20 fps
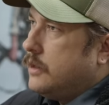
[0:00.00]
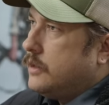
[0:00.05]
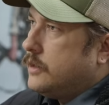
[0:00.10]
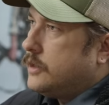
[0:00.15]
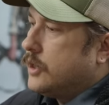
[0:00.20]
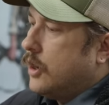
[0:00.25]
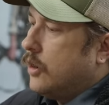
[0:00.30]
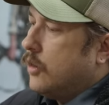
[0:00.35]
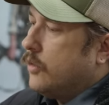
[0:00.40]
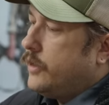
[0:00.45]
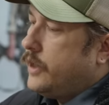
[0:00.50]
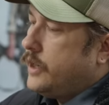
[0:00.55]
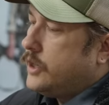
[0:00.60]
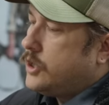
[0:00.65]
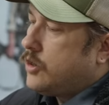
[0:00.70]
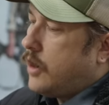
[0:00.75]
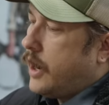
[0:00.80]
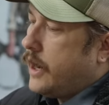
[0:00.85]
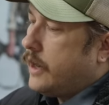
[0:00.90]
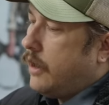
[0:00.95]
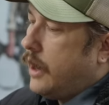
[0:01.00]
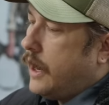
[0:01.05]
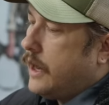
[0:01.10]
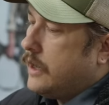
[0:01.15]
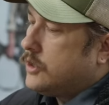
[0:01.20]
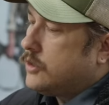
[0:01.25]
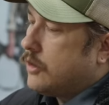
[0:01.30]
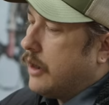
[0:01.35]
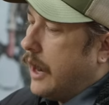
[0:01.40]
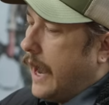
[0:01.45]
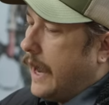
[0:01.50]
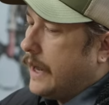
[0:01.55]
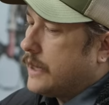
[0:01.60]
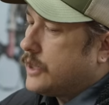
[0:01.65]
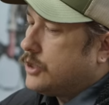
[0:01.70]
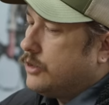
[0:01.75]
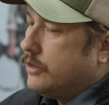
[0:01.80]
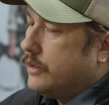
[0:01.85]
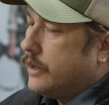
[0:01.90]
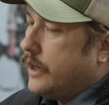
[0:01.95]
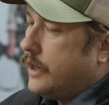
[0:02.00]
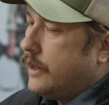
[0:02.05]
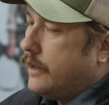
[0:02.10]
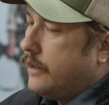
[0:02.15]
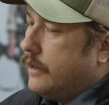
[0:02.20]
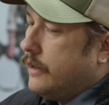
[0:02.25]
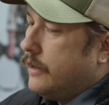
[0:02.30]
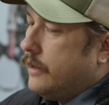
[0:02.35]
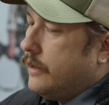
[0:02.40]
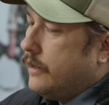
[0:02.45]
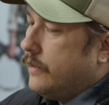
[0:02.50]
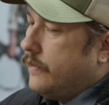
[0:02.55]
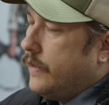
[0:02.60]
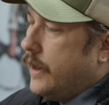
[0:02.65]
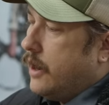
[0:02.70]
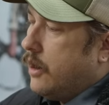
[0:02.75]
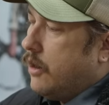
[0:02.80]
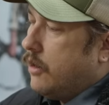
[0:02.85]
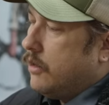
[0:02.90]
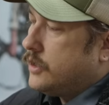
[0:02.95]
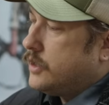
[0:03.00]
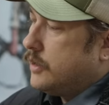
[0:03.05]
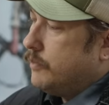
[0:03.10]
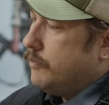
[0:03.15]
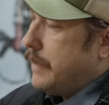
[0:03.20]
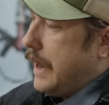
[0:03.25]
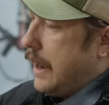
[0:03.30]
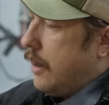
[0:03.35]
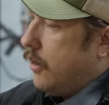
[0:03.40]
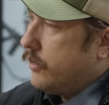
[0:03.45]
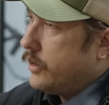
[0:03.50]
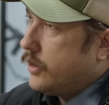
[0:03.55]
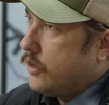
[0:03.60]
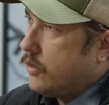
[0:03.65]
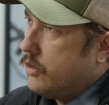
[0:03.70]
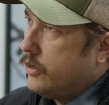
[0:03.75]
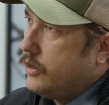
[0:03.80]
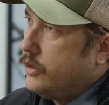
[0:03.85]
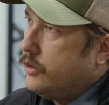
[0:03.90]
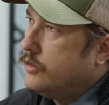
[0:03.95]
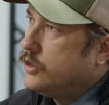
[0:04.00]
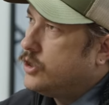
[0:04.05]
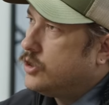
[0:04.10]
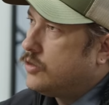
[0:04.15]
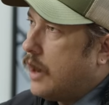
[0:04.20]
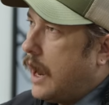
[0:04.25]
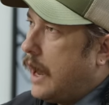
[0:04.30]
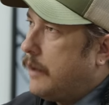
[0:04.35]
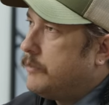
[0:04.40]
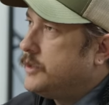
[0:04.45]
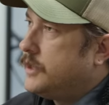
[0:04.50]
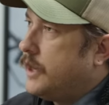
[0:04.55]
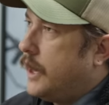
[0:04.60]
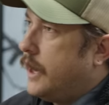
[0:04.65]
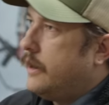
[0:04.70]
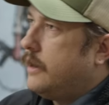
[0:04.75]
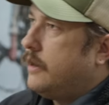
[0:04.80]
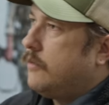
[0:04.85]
So these tri-glides are actually there to mount your new strap set.